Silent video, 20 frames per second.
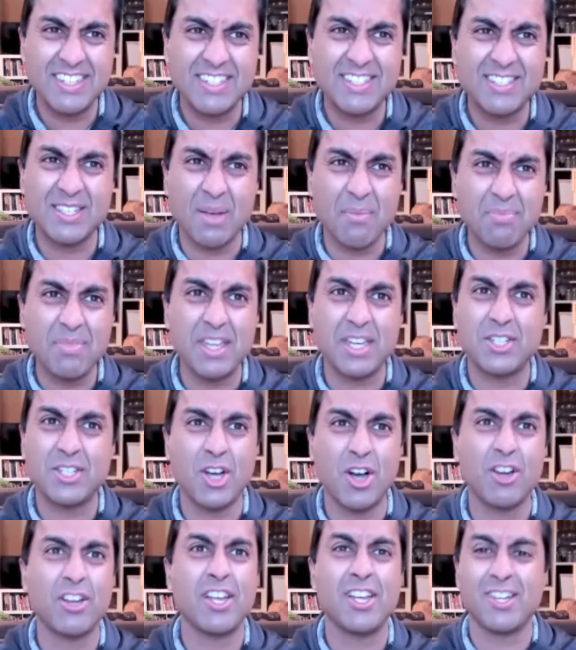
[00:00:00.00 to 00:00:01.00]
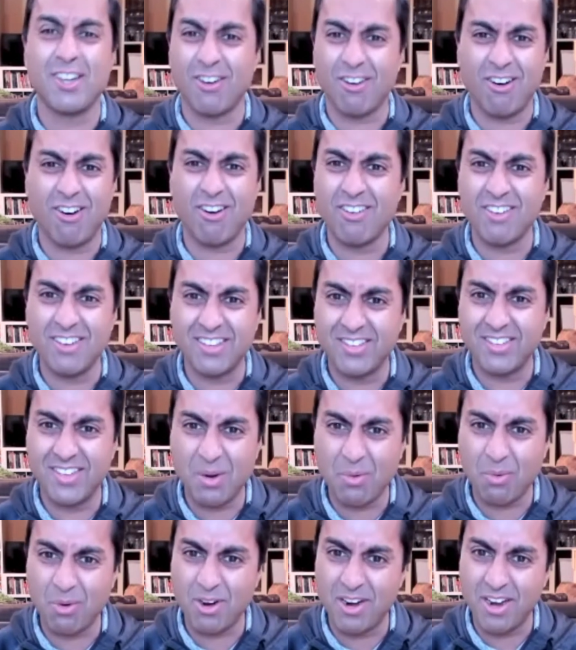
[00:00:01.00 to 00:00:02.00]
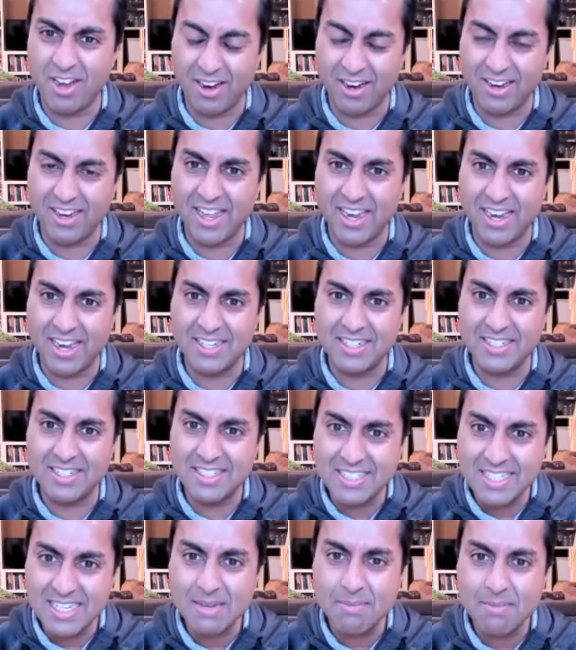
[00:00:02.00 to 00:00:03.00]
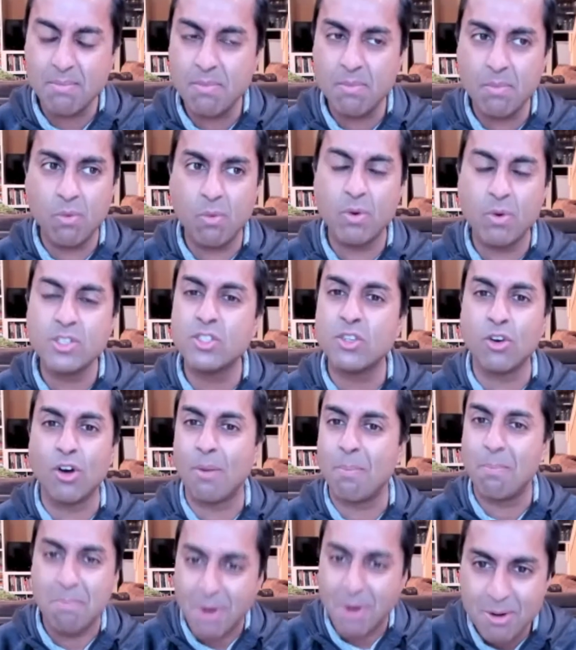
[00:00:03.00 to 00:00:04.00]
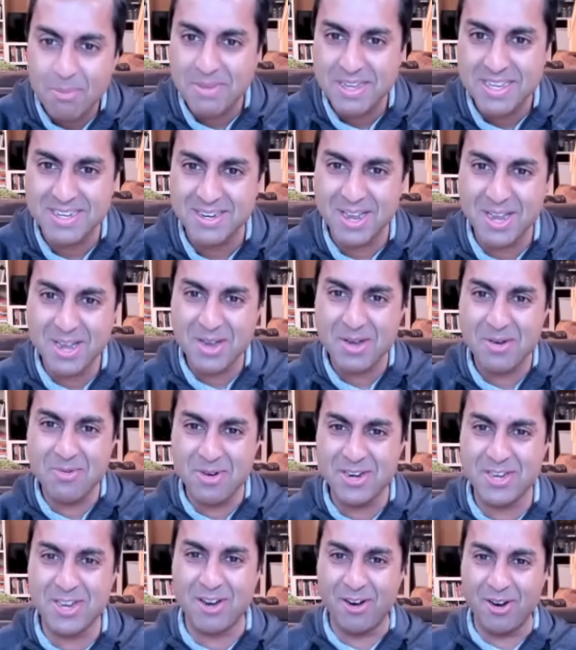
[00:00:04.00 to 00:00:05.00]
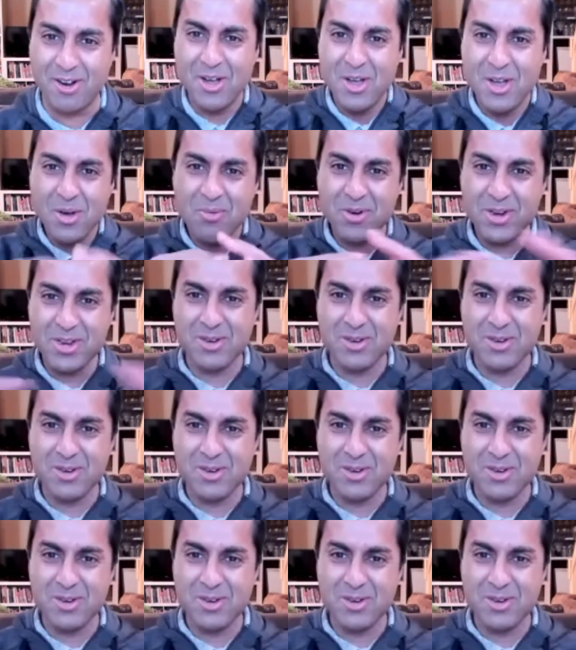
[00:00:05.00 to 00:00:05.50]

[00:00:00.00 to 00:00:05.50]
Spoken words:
something tug at your heart and say, we're not getting deep? Was there a moment where